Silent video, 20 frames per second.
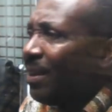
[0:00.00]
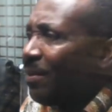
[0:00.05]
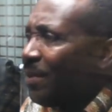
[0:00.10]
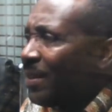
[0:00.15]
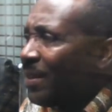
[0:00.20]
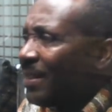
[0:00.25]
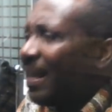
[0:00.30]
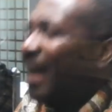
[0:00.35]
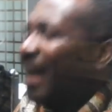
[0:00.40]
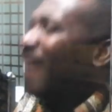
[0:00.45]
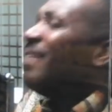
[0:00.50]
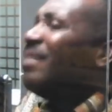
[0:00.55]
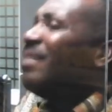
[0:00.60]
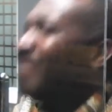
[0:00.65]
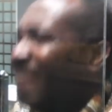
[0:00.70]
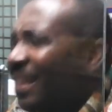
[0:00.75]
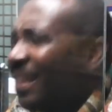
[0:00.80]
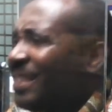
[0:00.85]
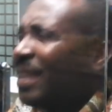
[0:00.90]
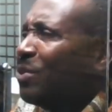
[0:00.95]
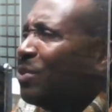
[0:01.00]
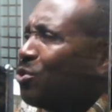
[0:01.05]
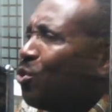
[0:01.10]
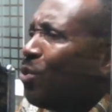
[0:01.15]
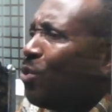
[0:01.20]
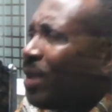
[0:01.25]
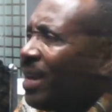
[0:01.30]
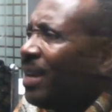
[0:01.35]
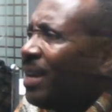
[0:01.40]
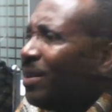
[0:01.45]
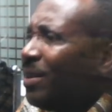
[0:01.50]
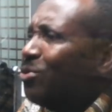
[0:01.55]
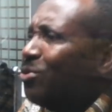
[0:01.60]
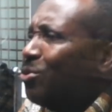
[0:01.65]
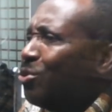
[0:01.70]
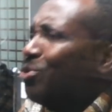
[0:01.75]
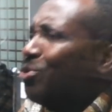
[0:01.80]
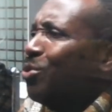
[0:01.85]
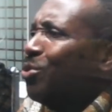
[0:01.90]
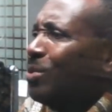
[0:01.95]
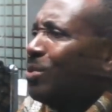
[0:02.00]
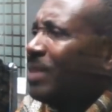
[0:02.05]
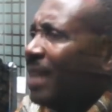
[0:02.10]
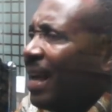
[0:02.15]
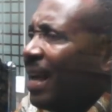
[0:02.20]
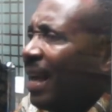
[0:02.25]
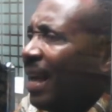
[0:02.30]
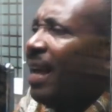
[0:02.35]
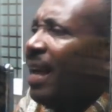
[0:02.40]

officer, just a token to show say